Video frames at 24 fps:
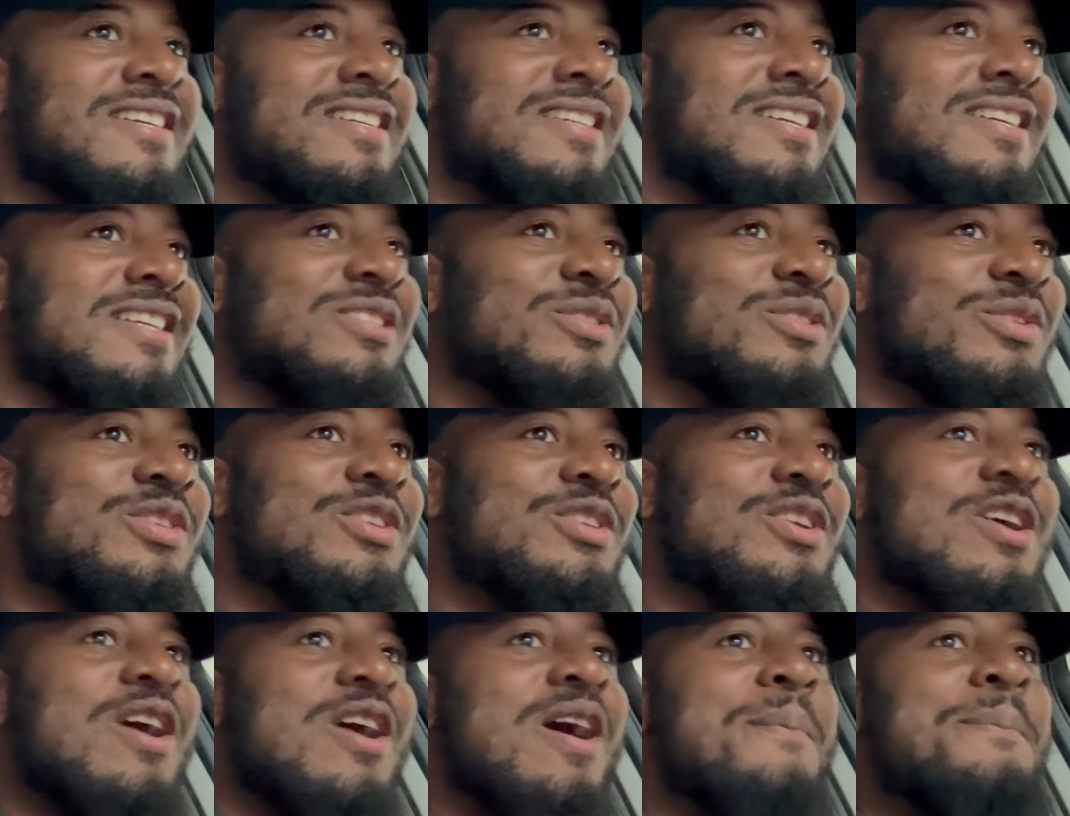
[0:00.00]
That's what
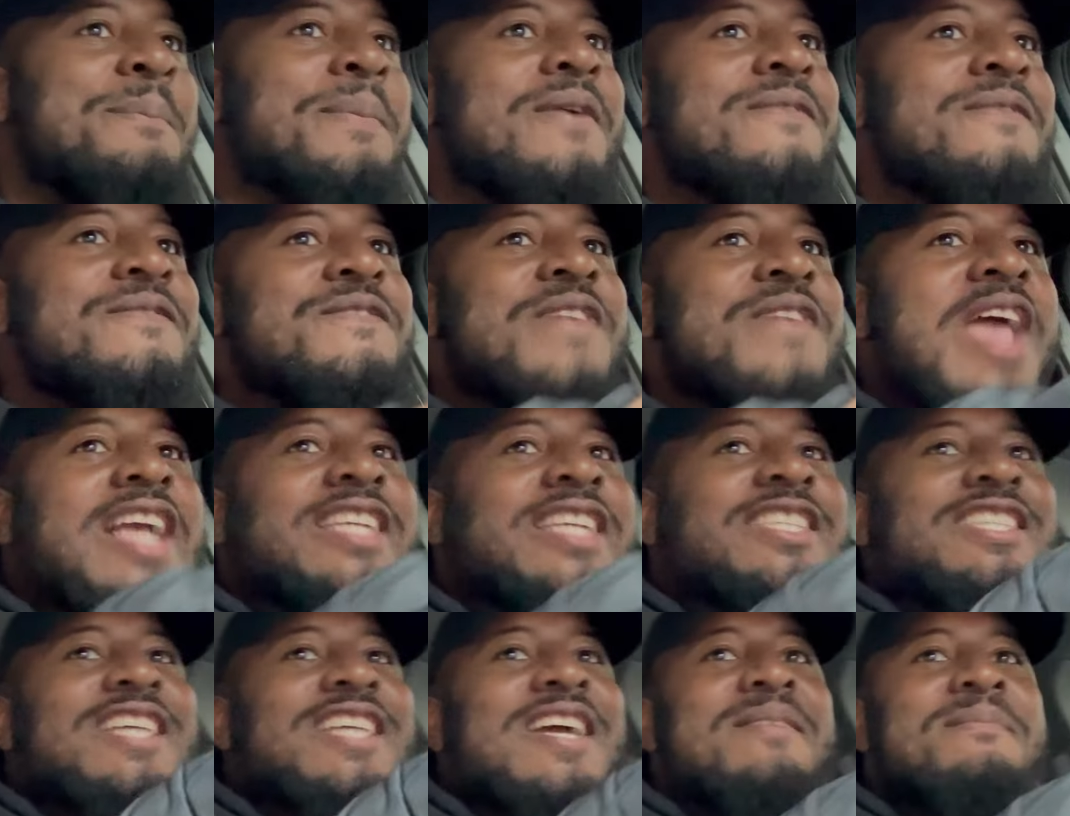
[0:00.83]
you call
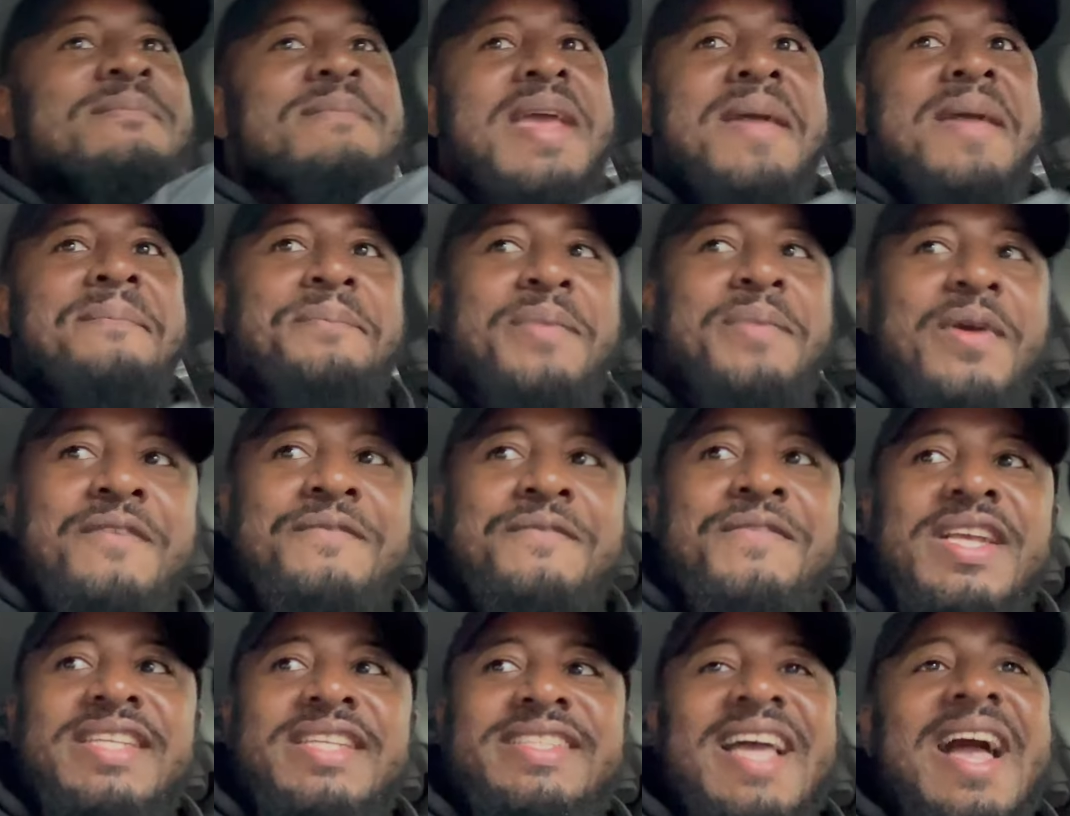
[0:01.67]
perfection, man.
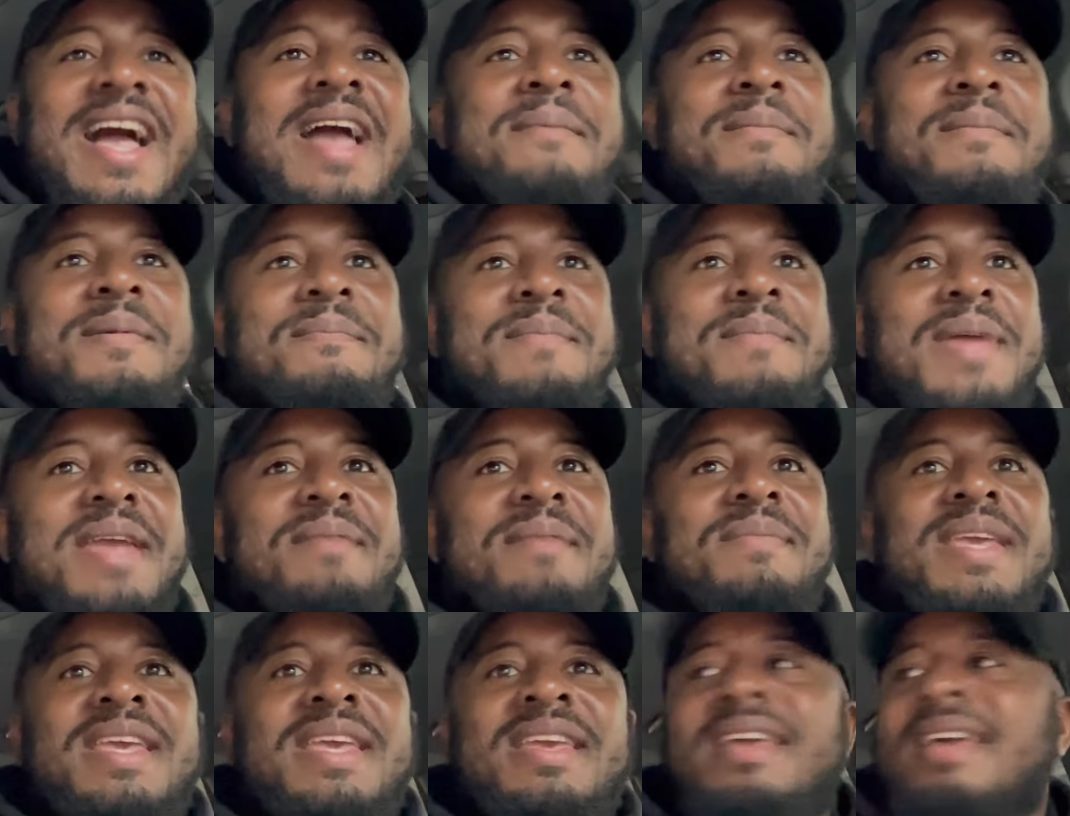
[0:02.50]
Perfect timing,
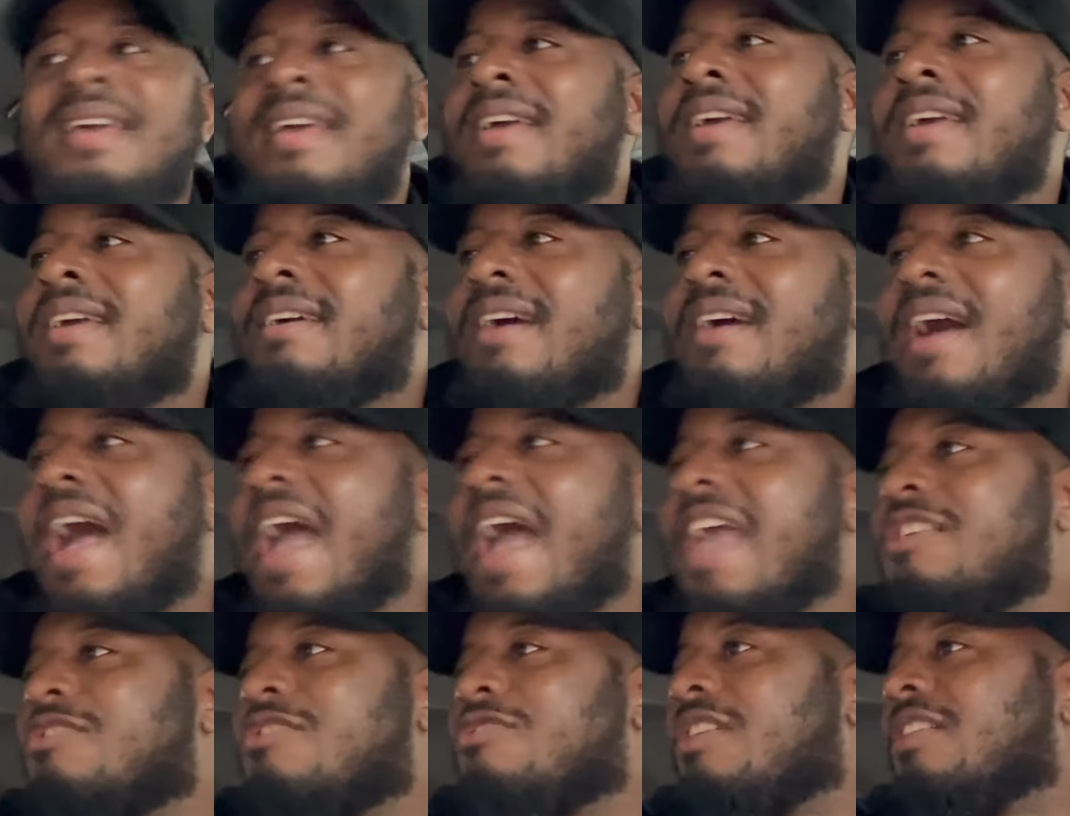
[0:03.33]
baby.
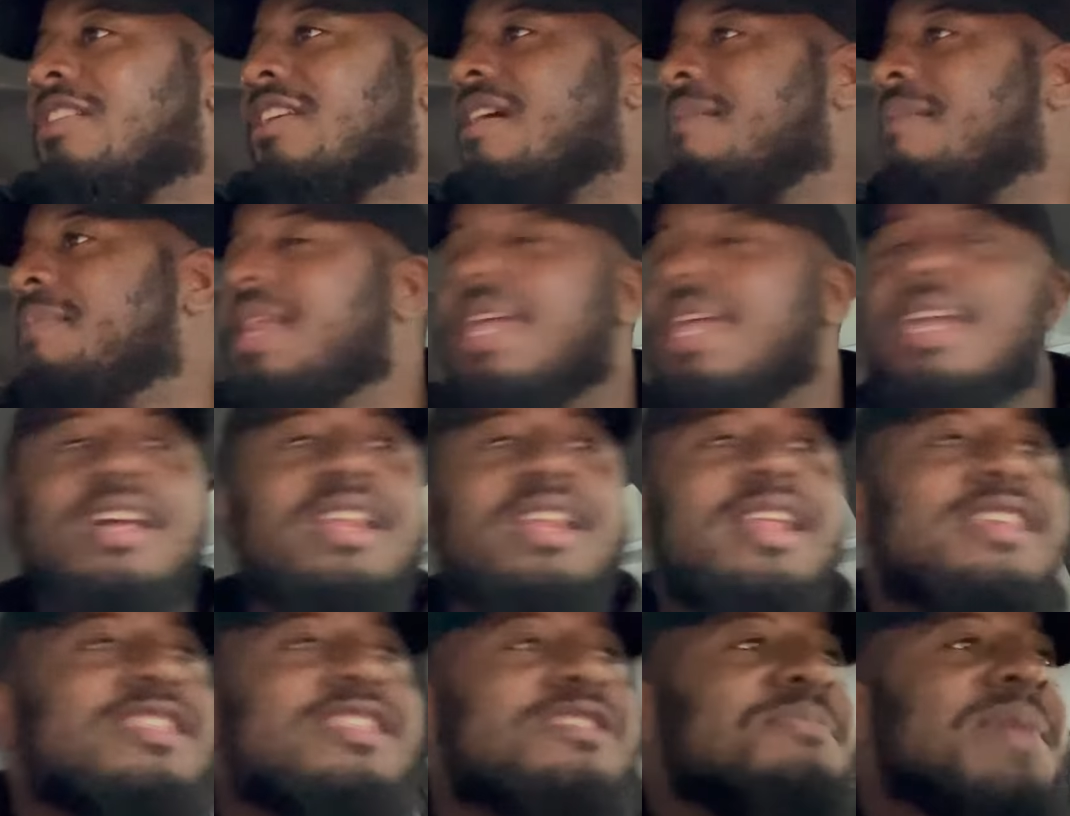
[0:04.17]
Hydrant coming in
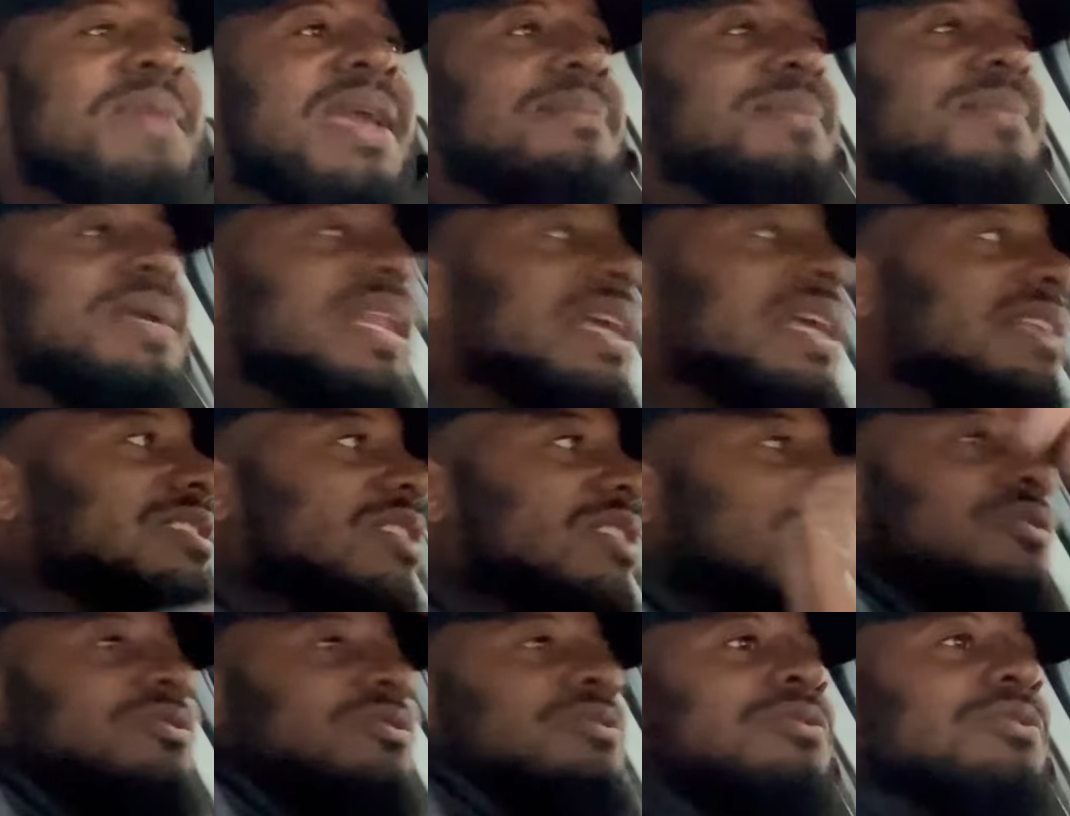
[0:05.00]
clutch, baby. Let's
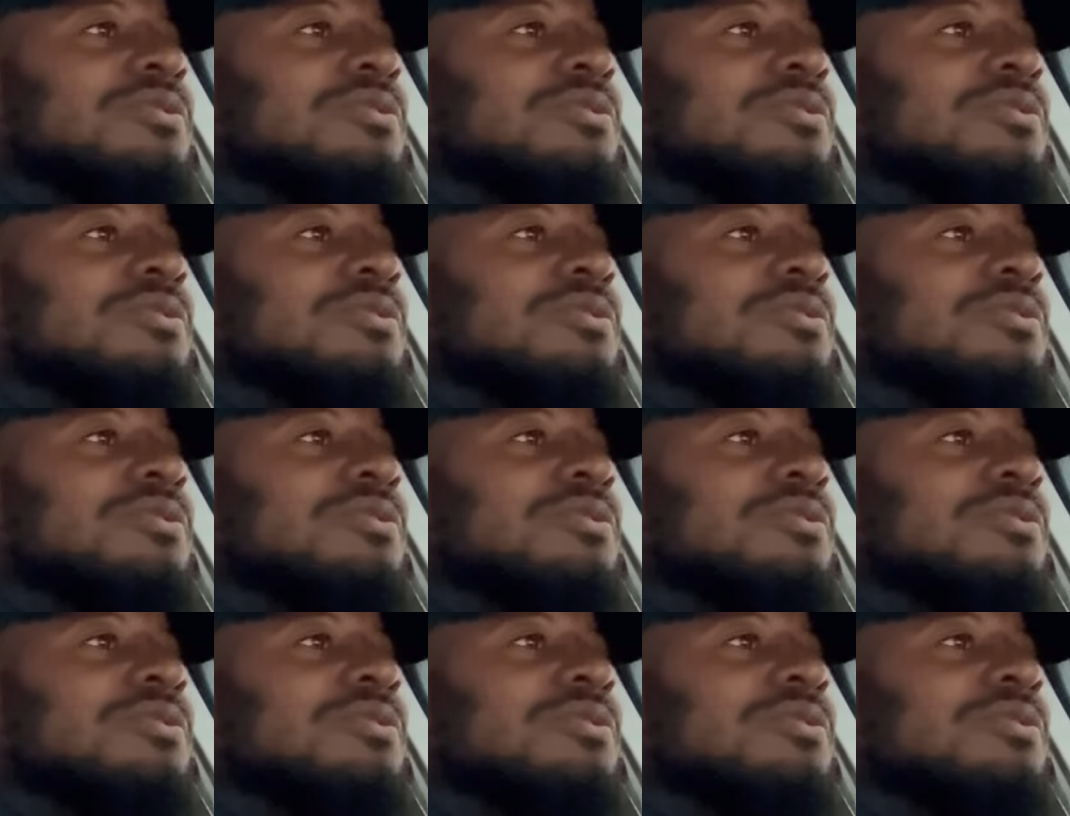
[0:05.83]
go.